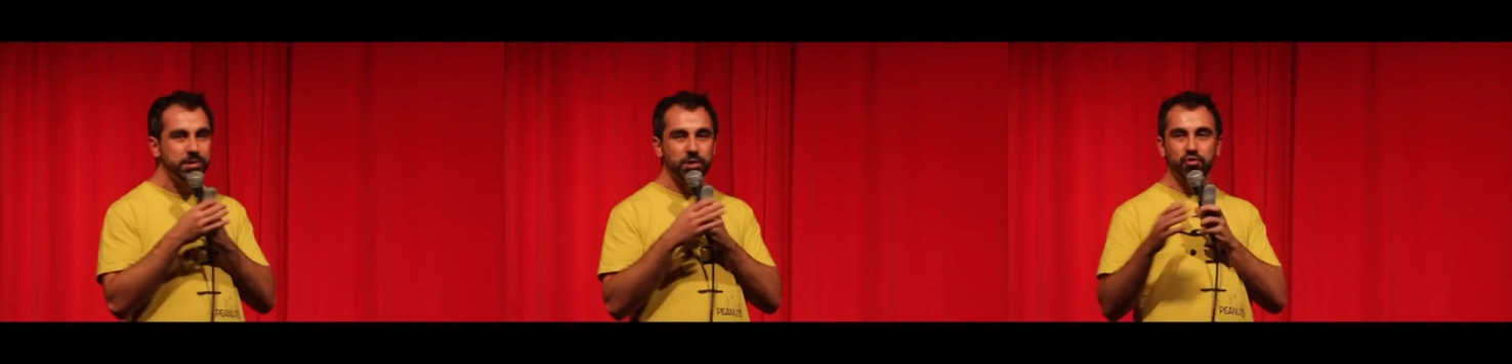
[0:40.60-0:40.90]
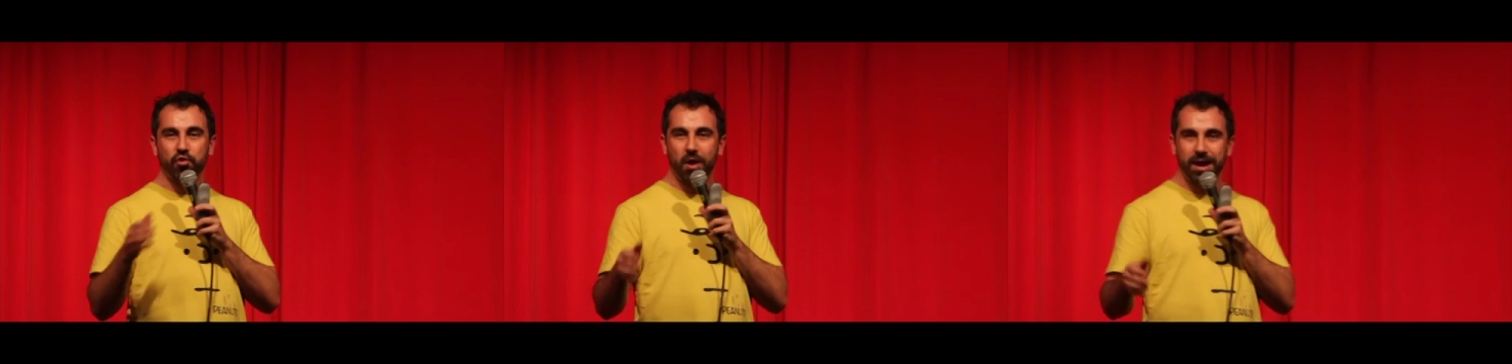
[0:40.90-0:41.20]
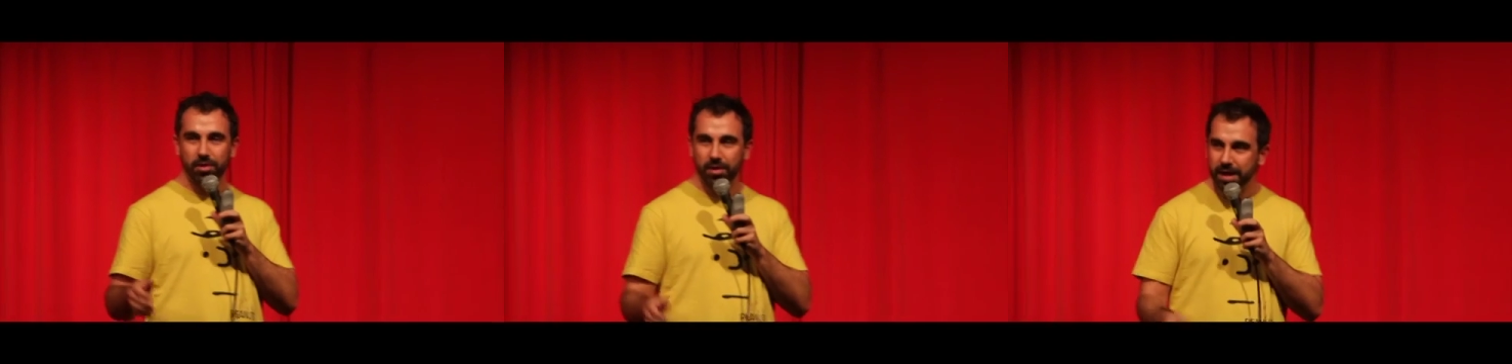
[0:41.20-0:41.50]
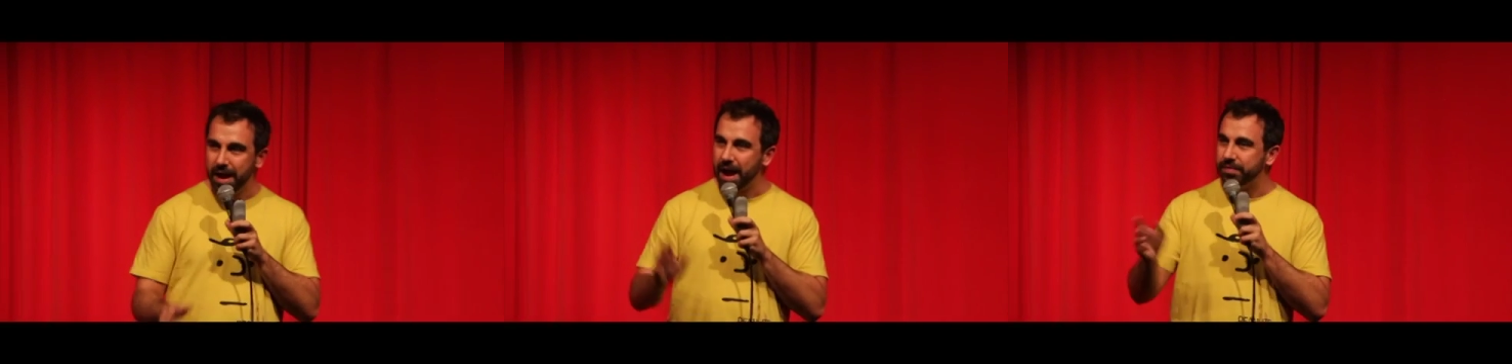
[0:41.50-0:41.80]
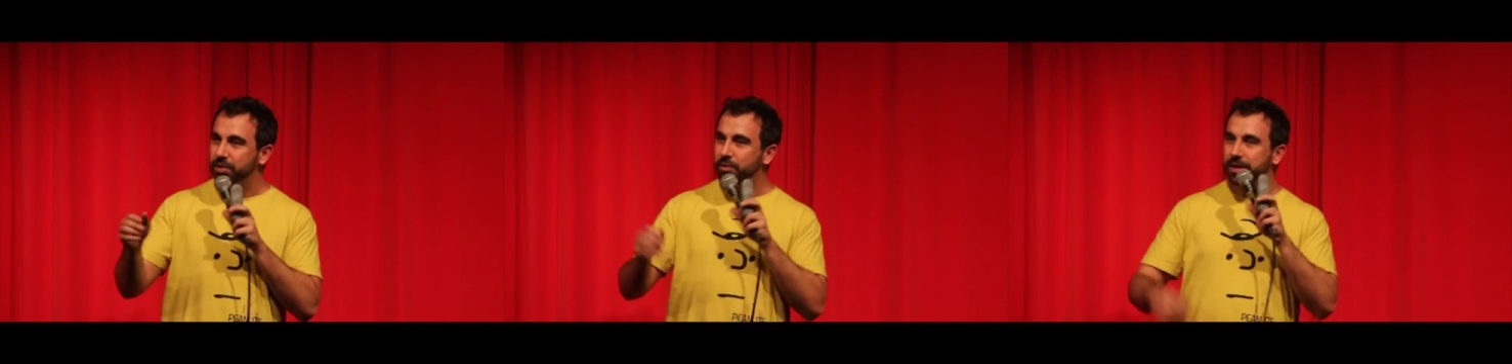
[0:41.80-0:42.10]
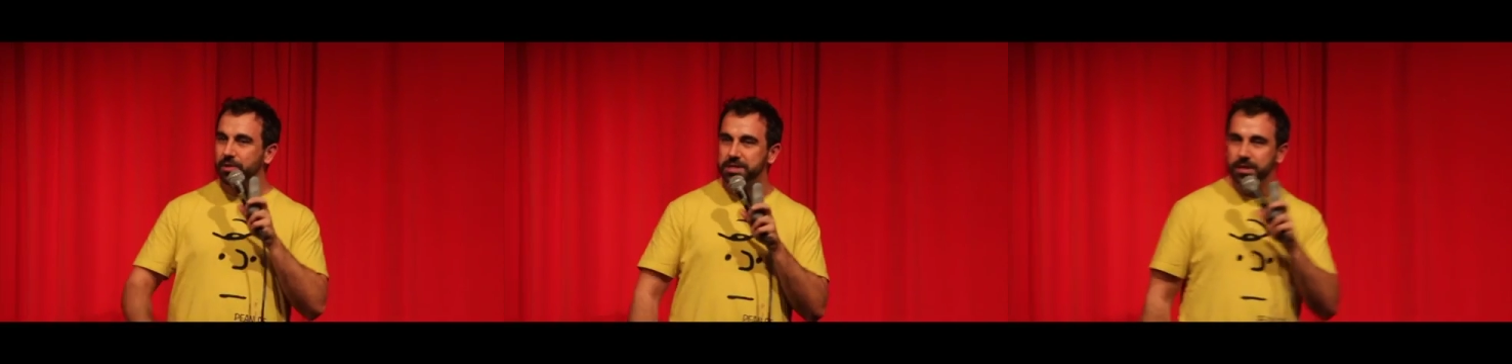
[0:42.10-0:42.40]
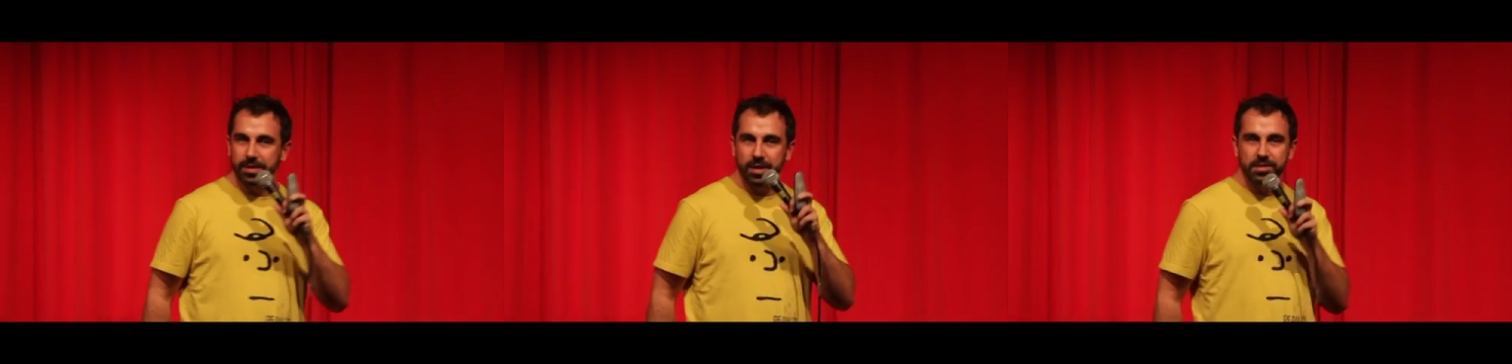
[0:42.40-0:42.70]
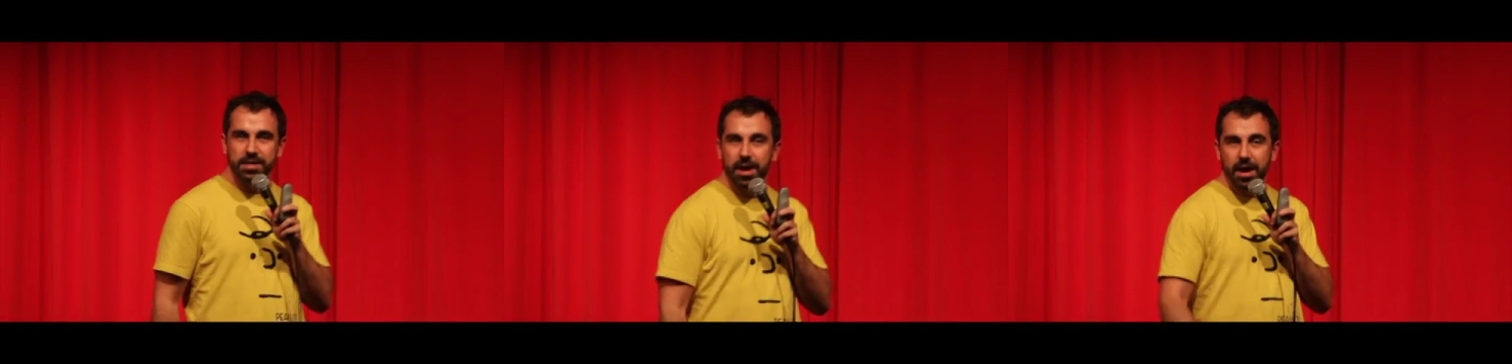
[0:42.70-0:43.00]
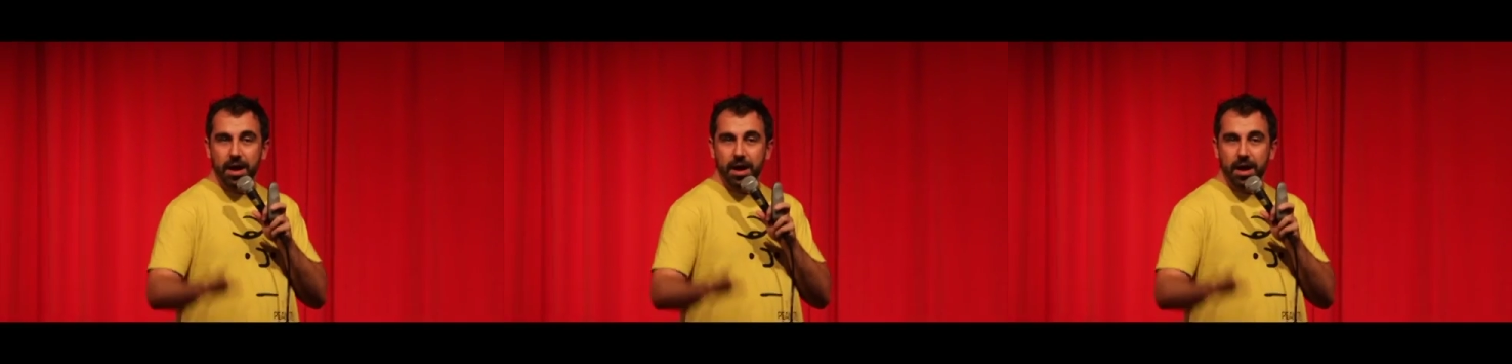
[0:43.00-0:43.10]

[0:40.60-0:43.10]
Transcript: Bob is on trial, and the lawyer looks at him and goes,